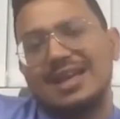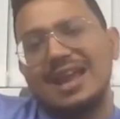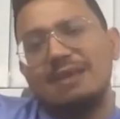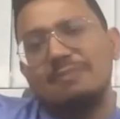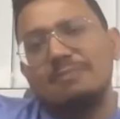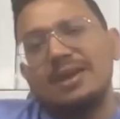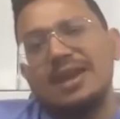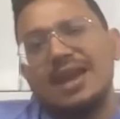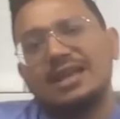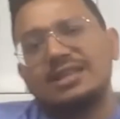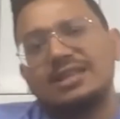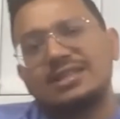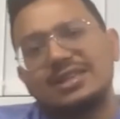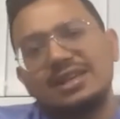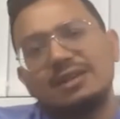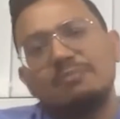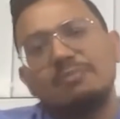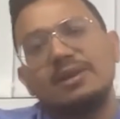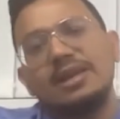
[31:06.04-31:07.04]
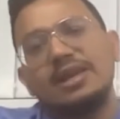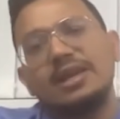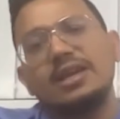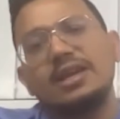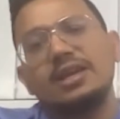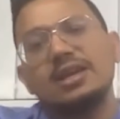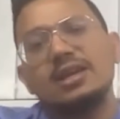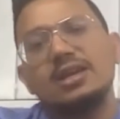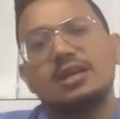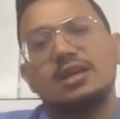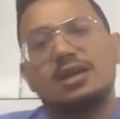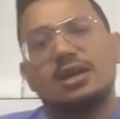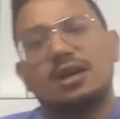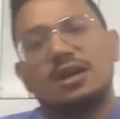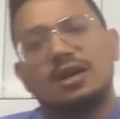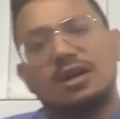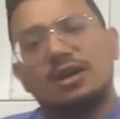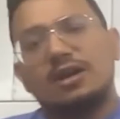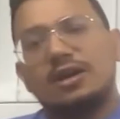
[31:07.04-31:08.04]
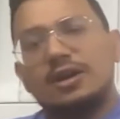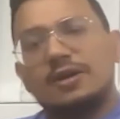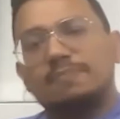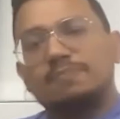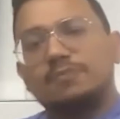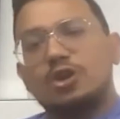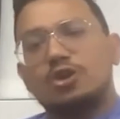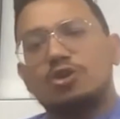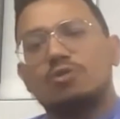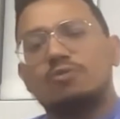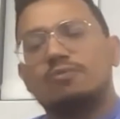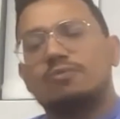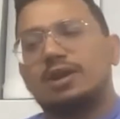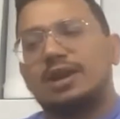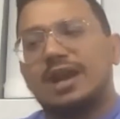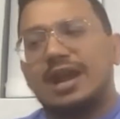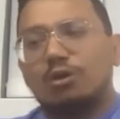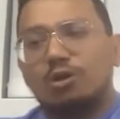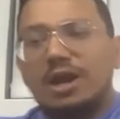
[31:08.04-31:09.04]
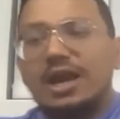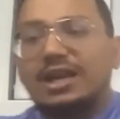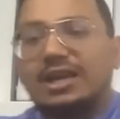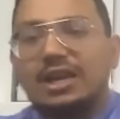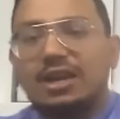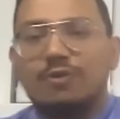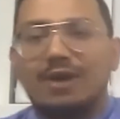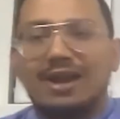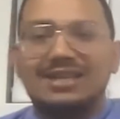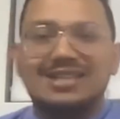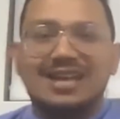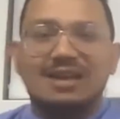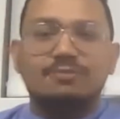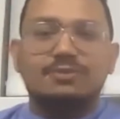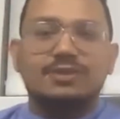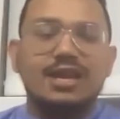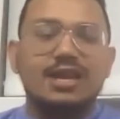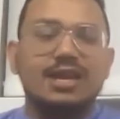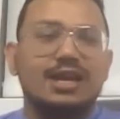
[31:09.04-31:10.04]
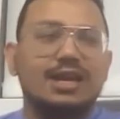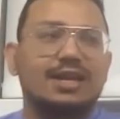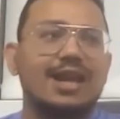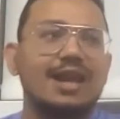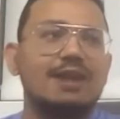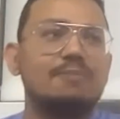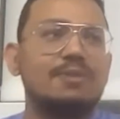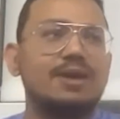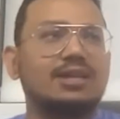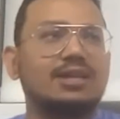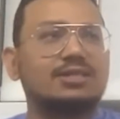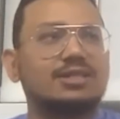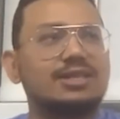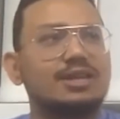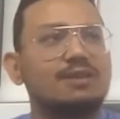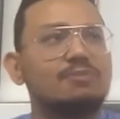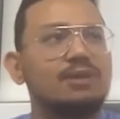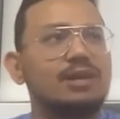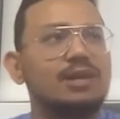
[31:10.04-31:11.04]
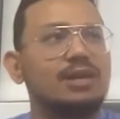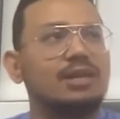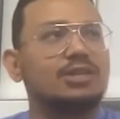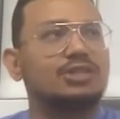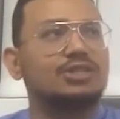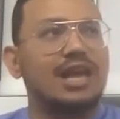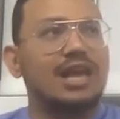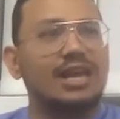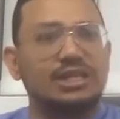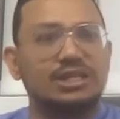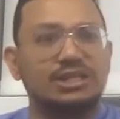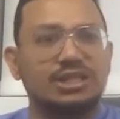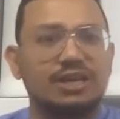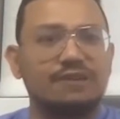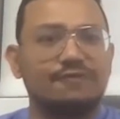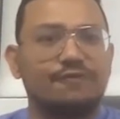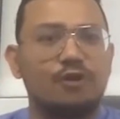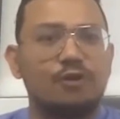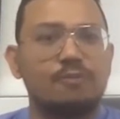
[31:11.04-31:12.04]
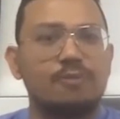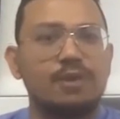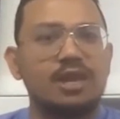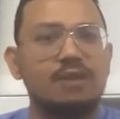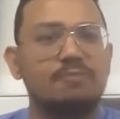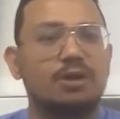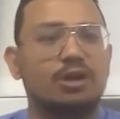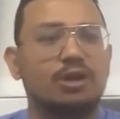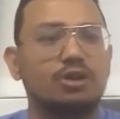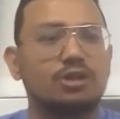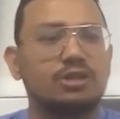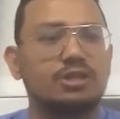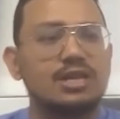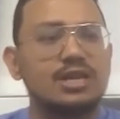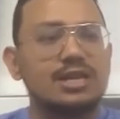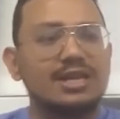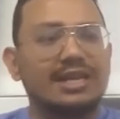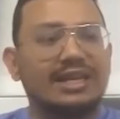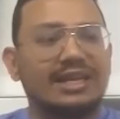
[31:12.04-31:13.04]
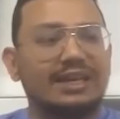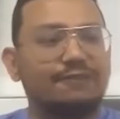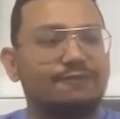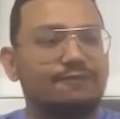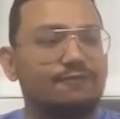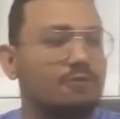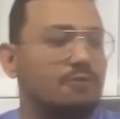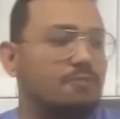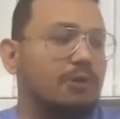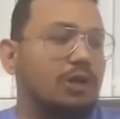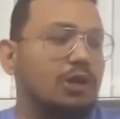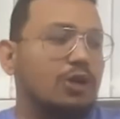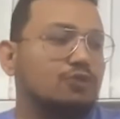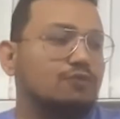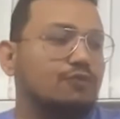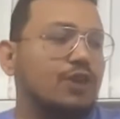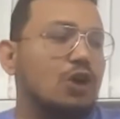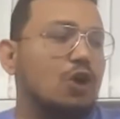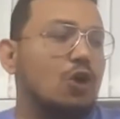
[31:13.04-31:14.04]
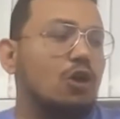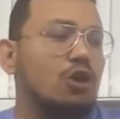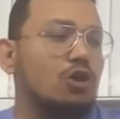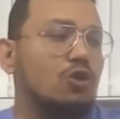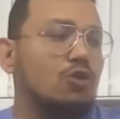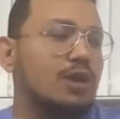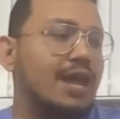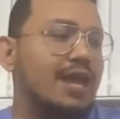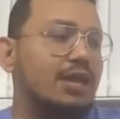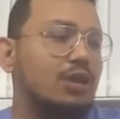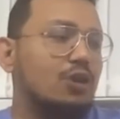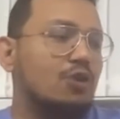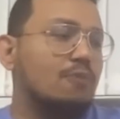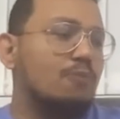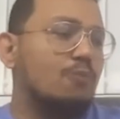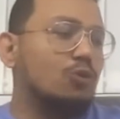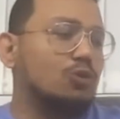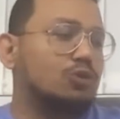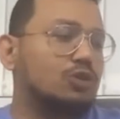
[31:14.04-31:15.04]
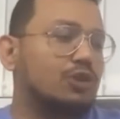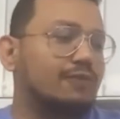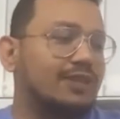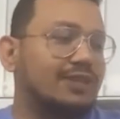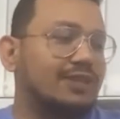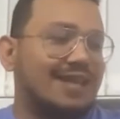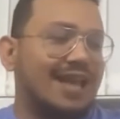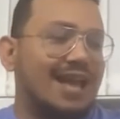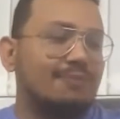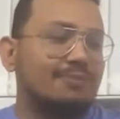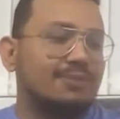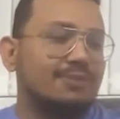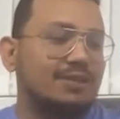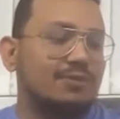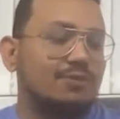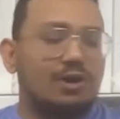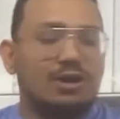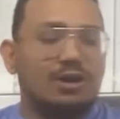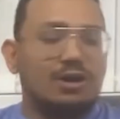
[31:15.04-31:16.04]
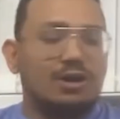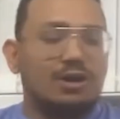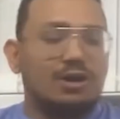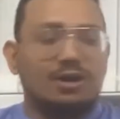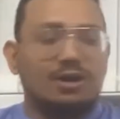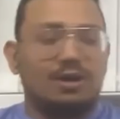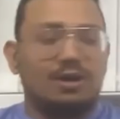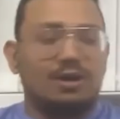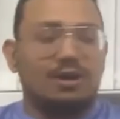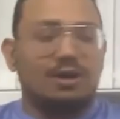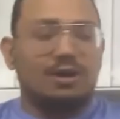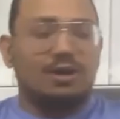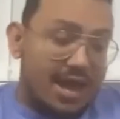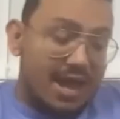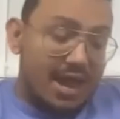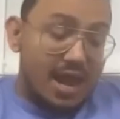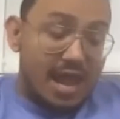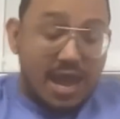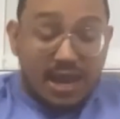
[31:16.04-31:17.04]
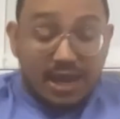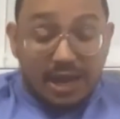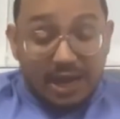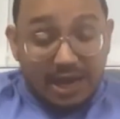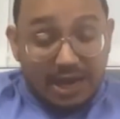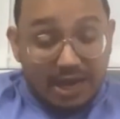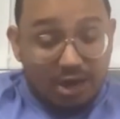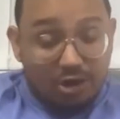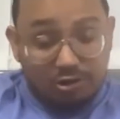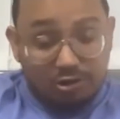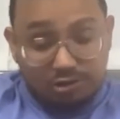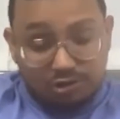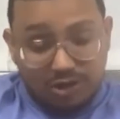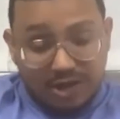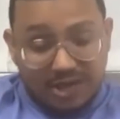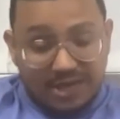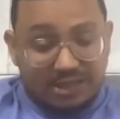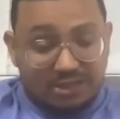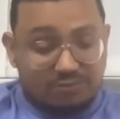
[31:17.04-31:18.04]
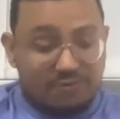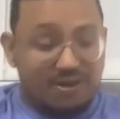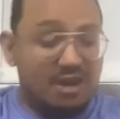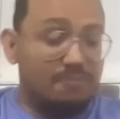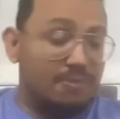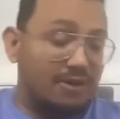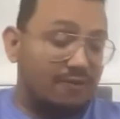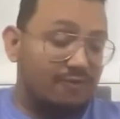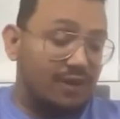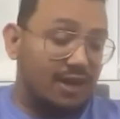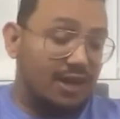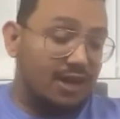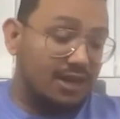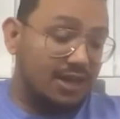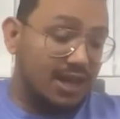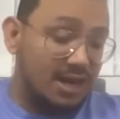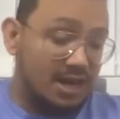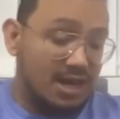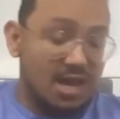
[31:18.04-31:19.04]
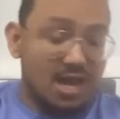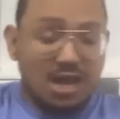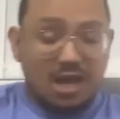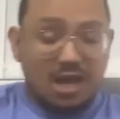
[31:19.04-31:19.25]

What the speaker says: can be extremely, regulatory wise, I'm saying it can be extremely challenging for me because we all know, like, most of the scams in the world, I mean, in India also, like, it's very prevalent that